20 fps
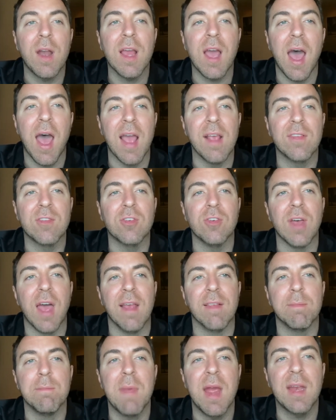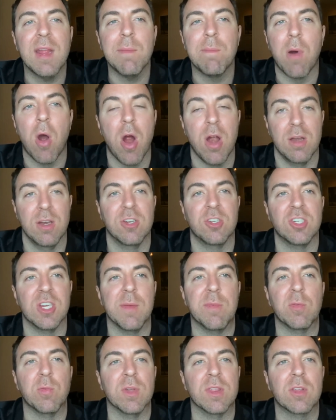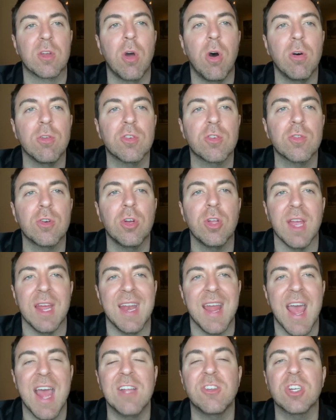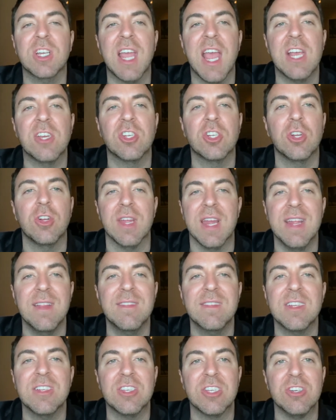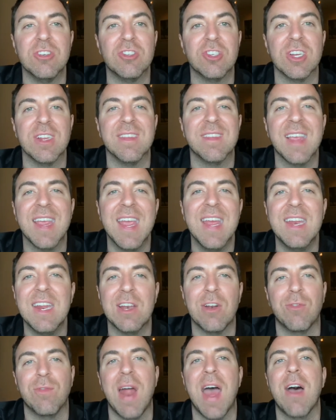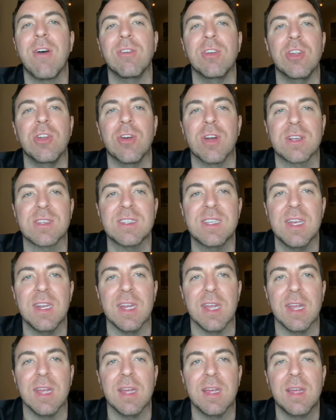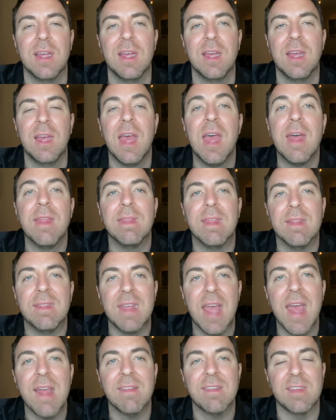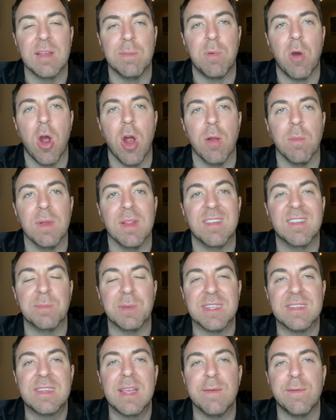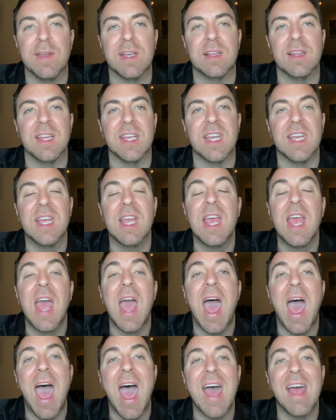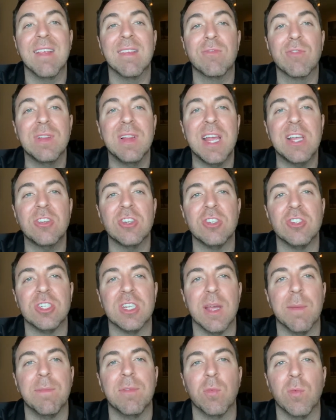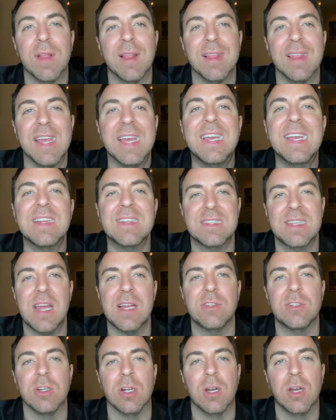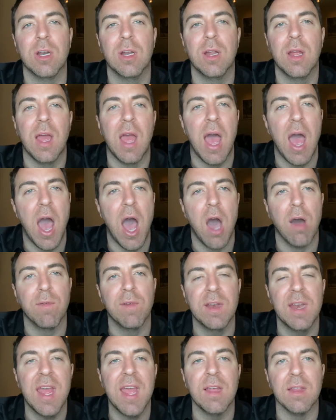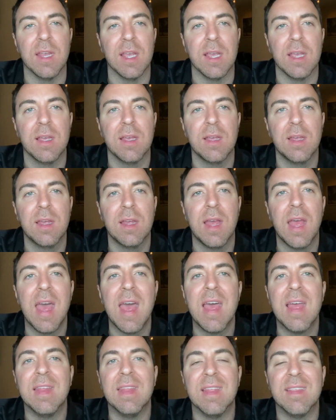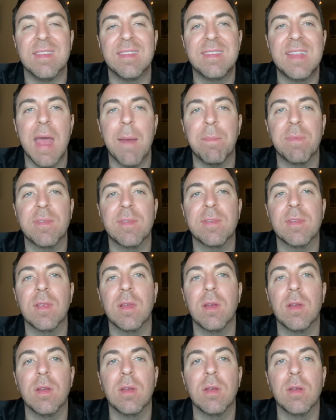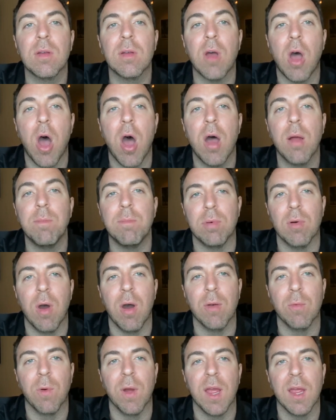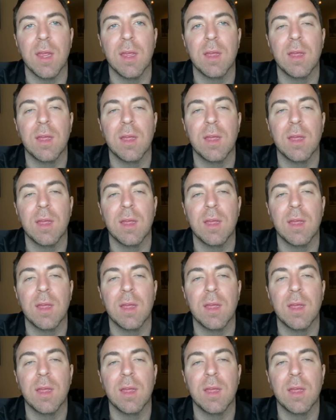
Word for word: High School has many partnerships with cultural and educational institutions in and around New York City. The dance department specifically has relationships with Lincoln Center, Alvin Ailey, the Steps on Broadway,